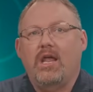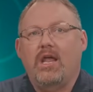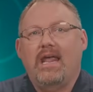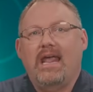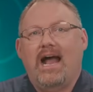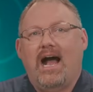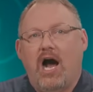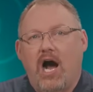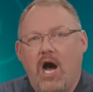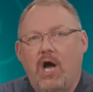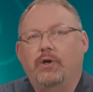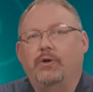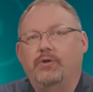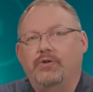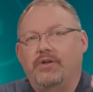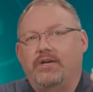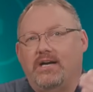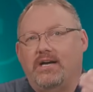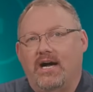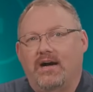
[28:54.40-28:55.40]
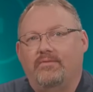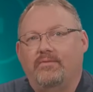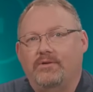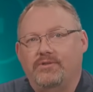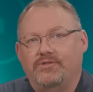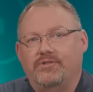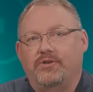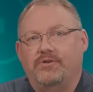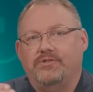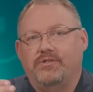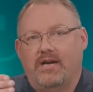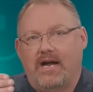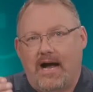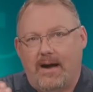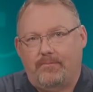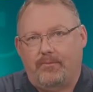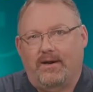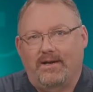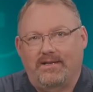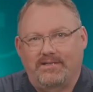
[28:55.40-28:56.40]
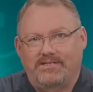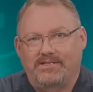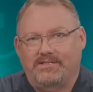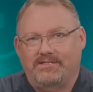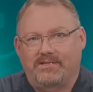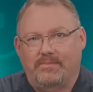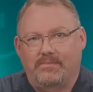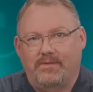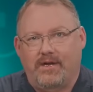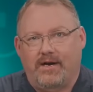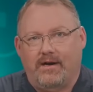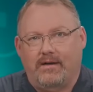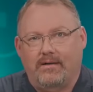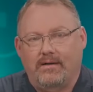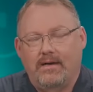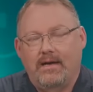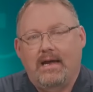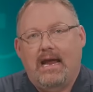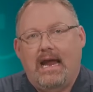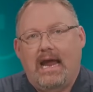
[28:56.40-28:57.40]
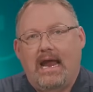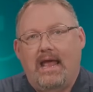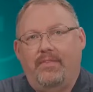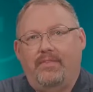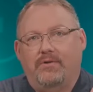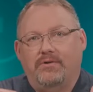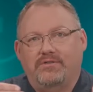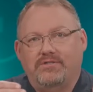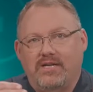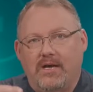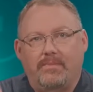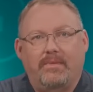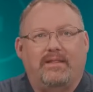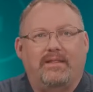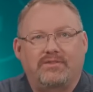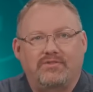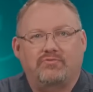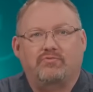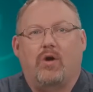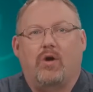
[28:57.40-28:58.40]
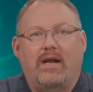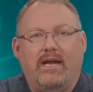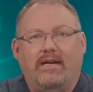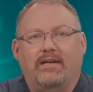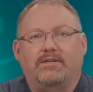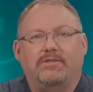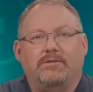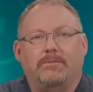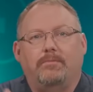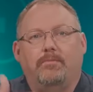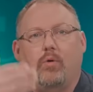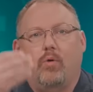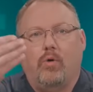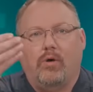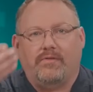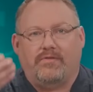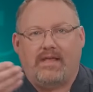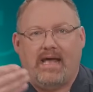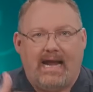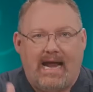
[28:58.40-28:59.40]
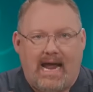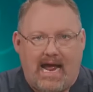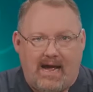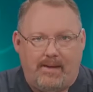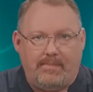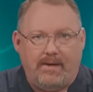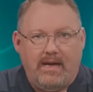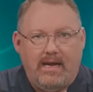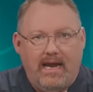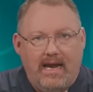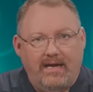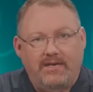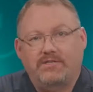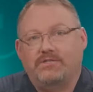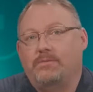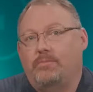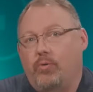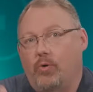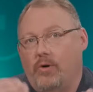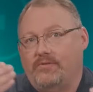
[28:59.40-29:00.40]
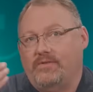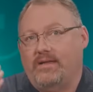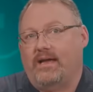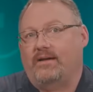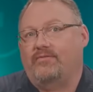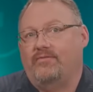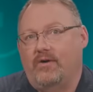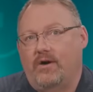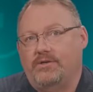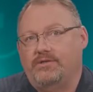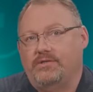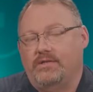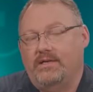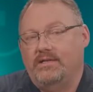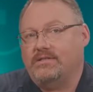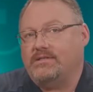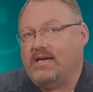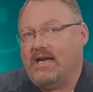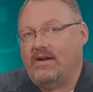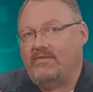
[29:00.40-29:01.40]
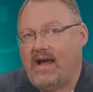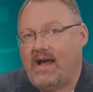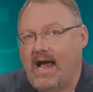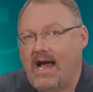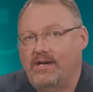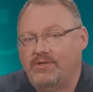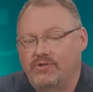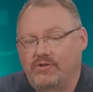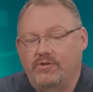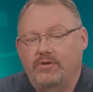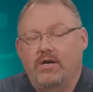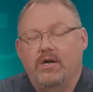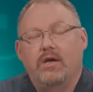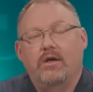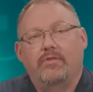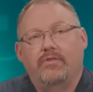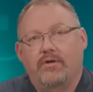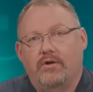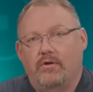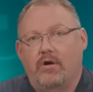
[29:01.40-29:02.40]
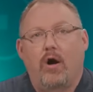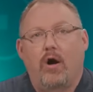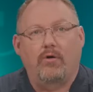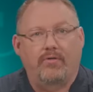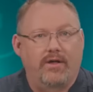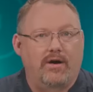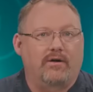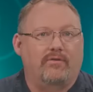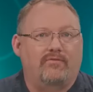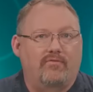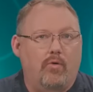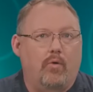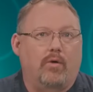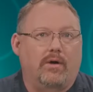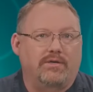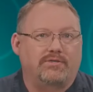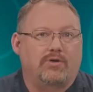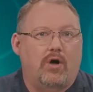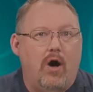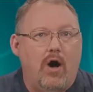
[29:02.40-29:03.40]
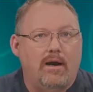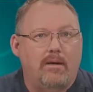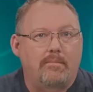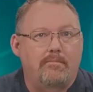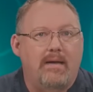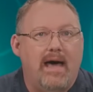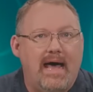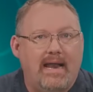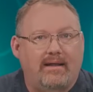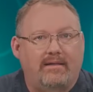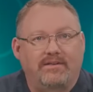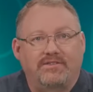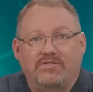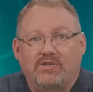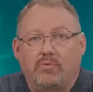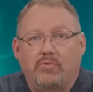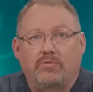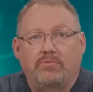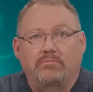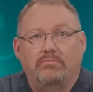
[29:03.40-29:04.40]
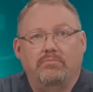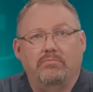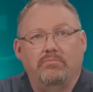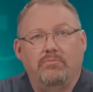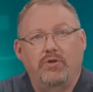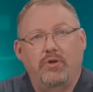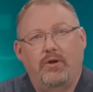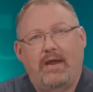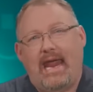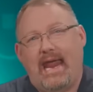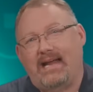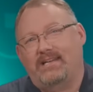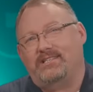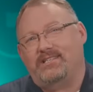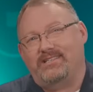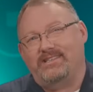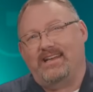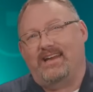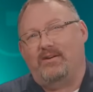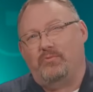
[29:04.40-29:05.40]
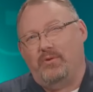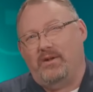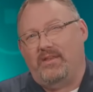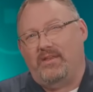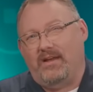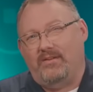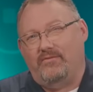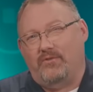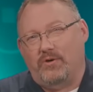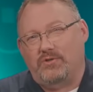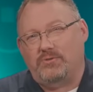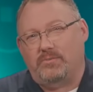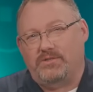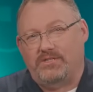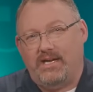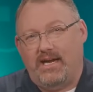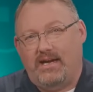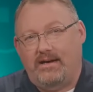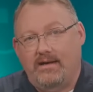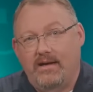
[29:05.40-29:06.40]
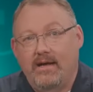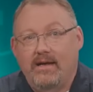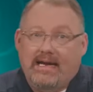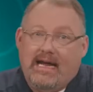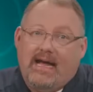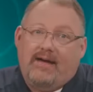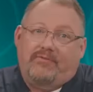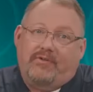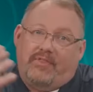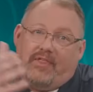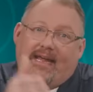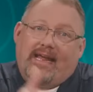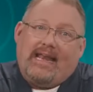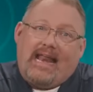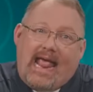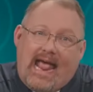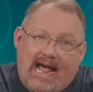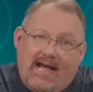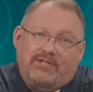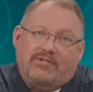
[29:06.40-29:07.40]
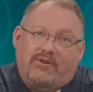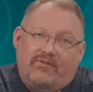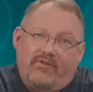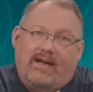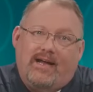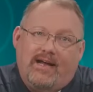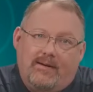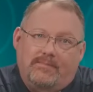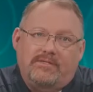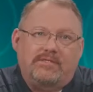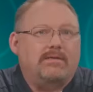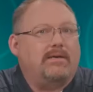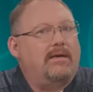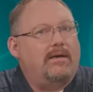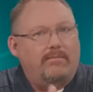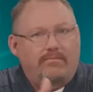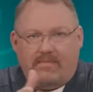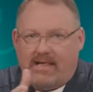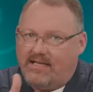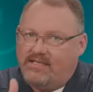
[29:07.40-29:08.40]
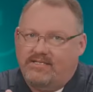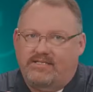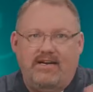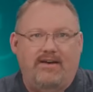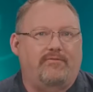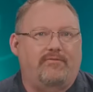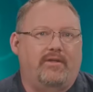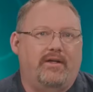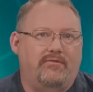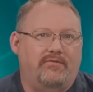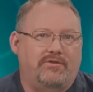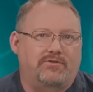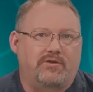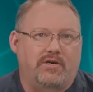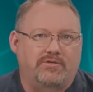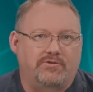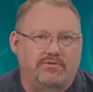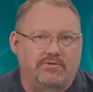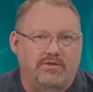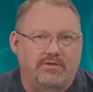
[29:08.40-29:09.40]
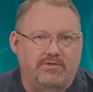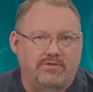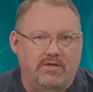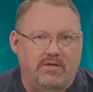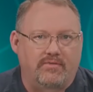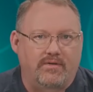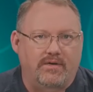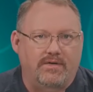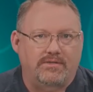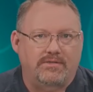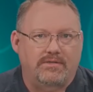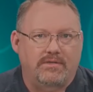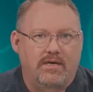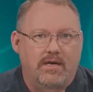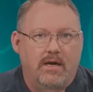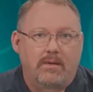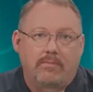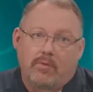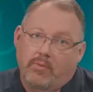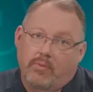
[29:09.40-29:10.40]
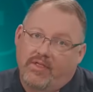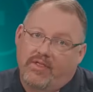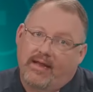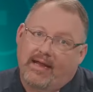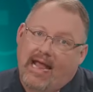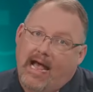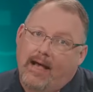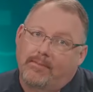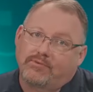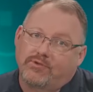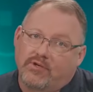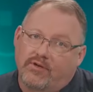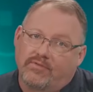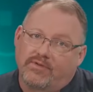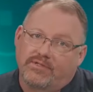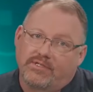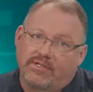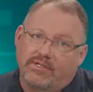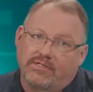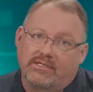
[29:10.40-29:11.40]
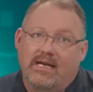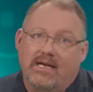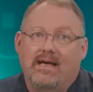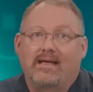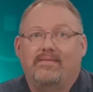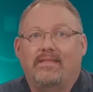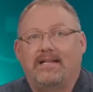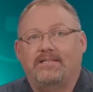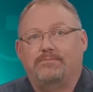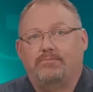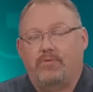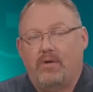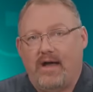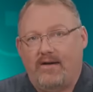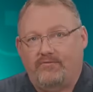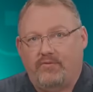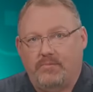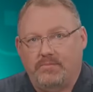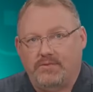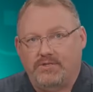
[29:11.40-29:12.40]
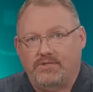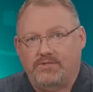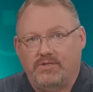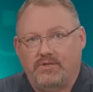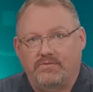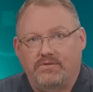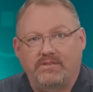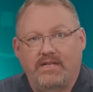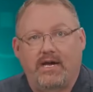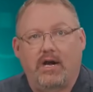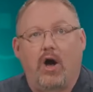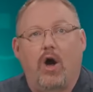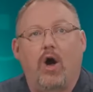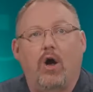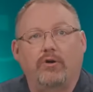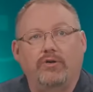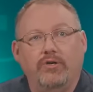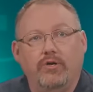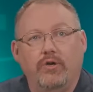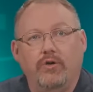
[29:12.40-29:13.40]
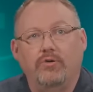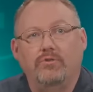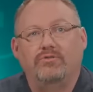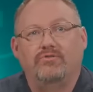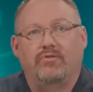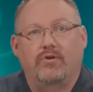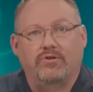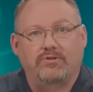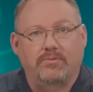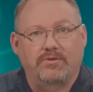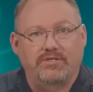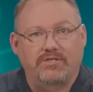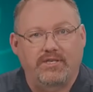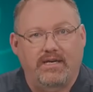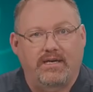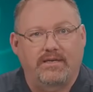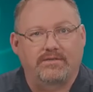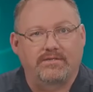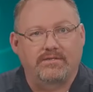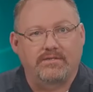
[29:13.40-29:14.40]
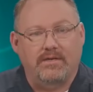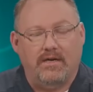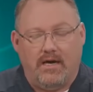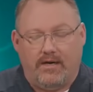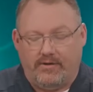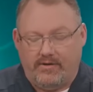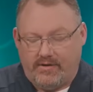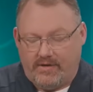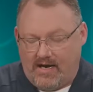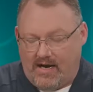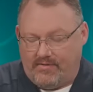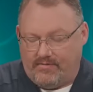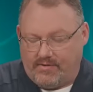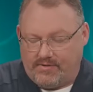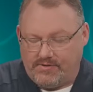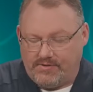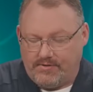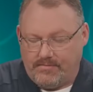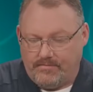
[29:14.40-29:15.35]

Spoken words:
Under the covers, there's an operating system there, and there's something that's running to support that app and to support that function. Inside of Azure, they're all for us automatically. So you can't just think, when you think virtual machine, yeah, if you're thinking Azure VMs, that's definitely infrastructure as a service. But when you think app services, that's platform as a service. They all use virtual machines under the covers.